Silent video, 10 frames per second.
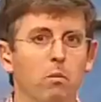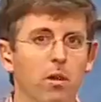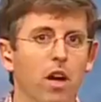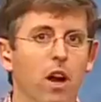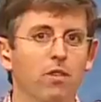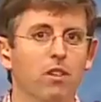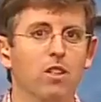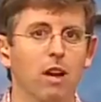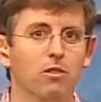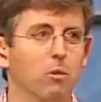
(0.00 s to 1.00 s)
be.
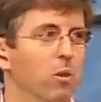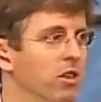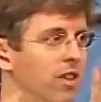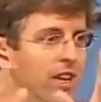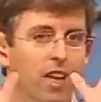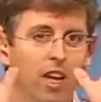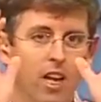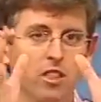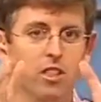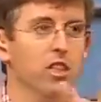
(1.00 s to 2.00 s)
Oftentimes, we want to say
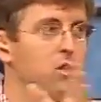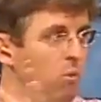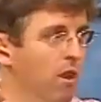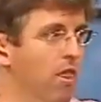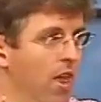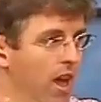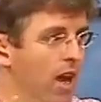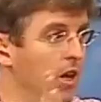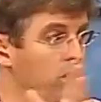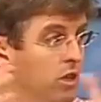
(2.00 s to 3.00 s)
it's this one
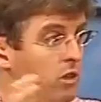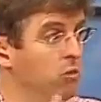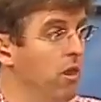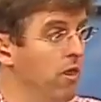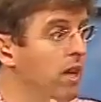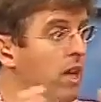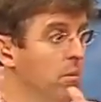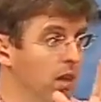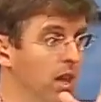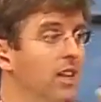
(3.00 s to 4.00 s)
thing or it's this one thing,
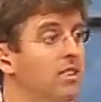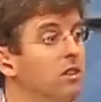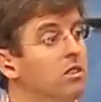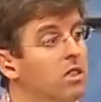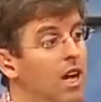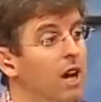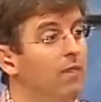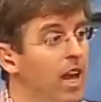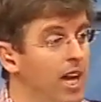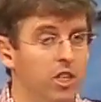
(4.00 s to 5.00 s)
but a lot of times it's a
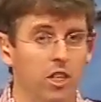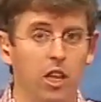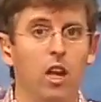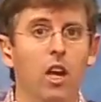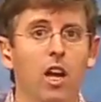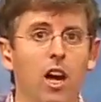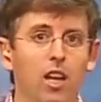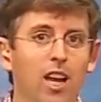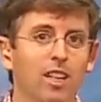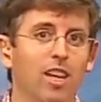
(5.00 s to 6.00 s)
combination. And a
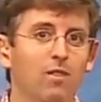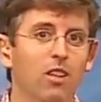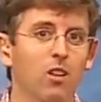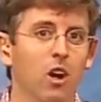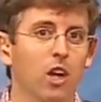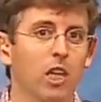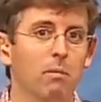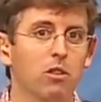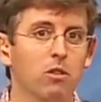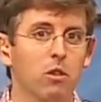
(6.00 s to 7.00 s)
lot of times, these
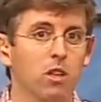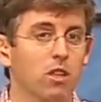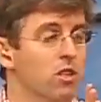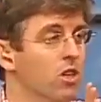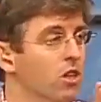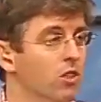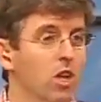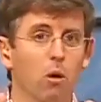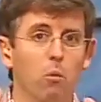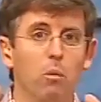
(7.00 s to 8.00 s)
arguments or concerns
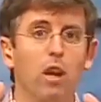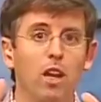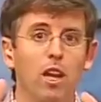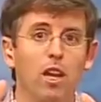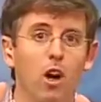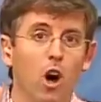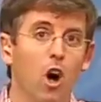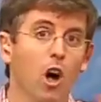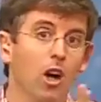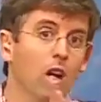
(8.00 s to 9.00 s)
really
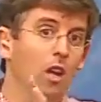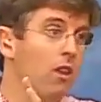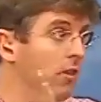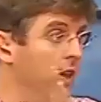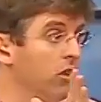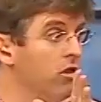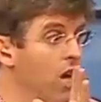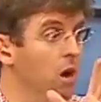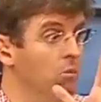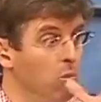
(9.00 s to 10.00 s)
are that there's
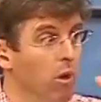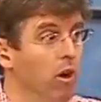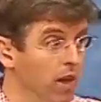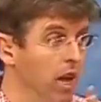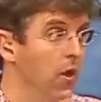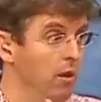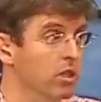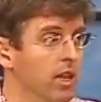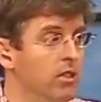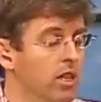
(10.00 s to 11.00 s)
not one or the other. It's
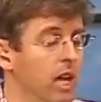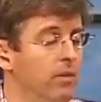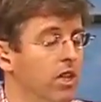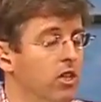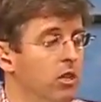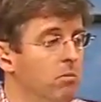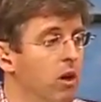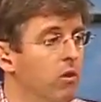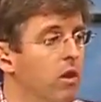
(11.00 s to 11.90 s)
it's combination of both.